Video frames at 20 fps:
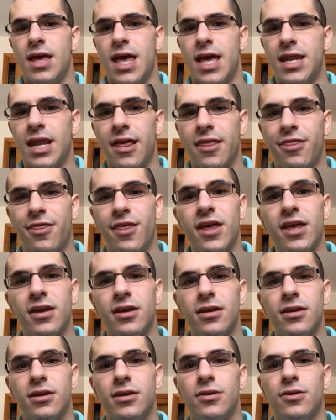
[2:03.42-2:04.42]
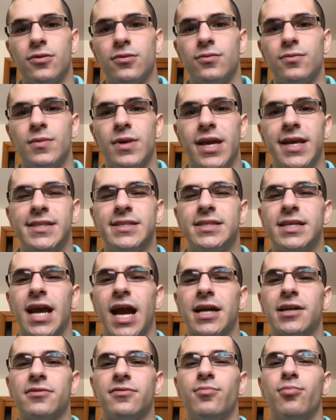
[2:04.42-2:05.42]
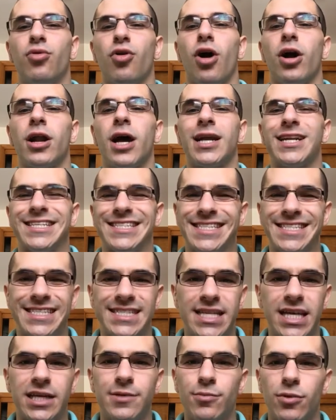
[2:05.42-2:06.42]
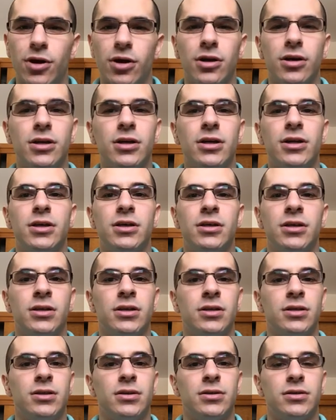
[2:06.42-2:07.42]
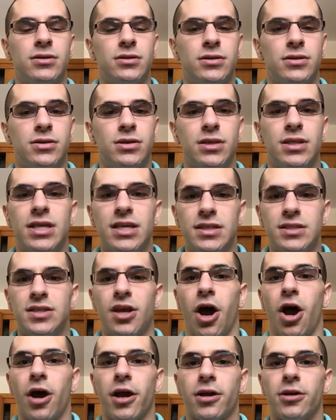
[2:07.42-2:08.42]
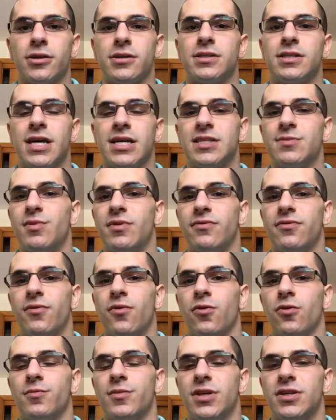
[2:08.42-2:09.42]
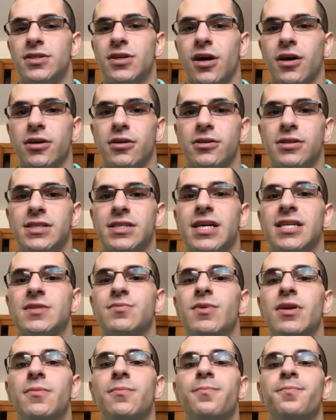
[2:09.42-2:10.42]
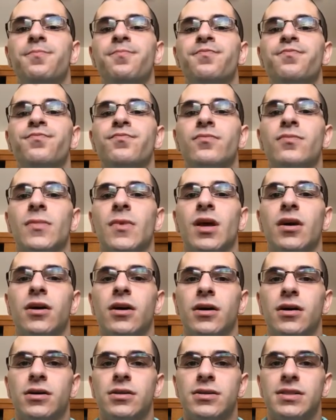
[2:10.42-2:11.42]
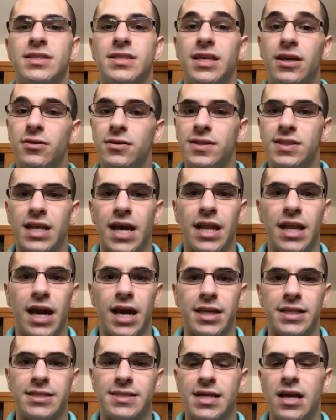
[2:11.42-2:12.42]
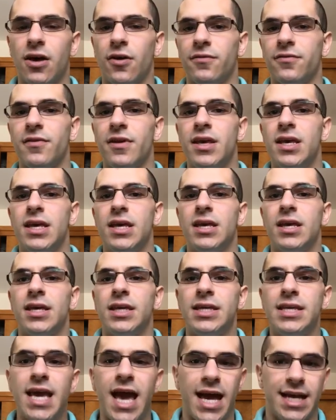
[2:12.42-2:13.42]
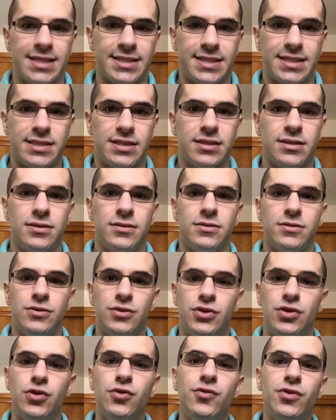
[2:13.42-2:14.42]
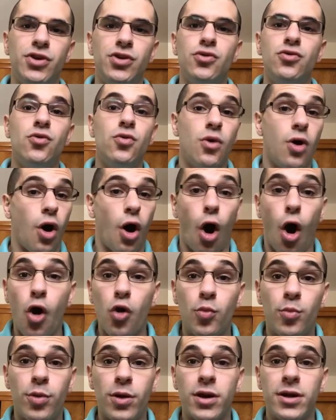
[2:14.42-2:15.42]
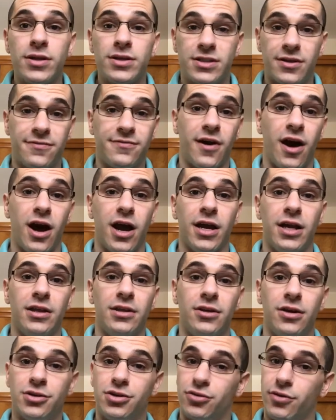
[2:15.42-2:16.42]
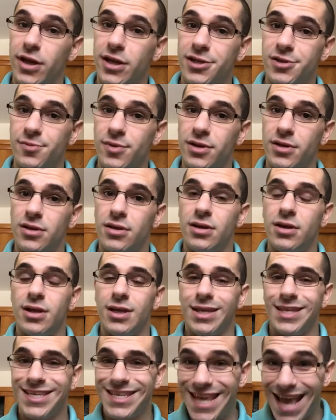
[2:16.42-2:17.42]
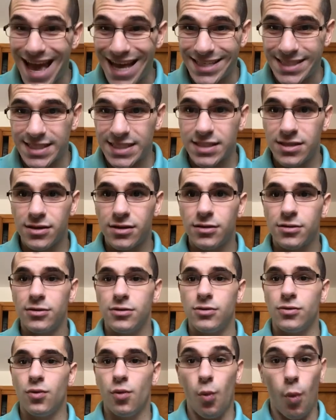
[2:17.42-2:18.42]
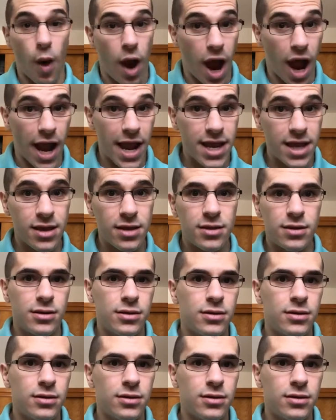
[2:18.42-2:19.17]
And I think, it's kind of brought on a stigma to the entire assessment form, the entire assessment skill set on itself. Yes. Do you hope to find a derangement? Yes. Why?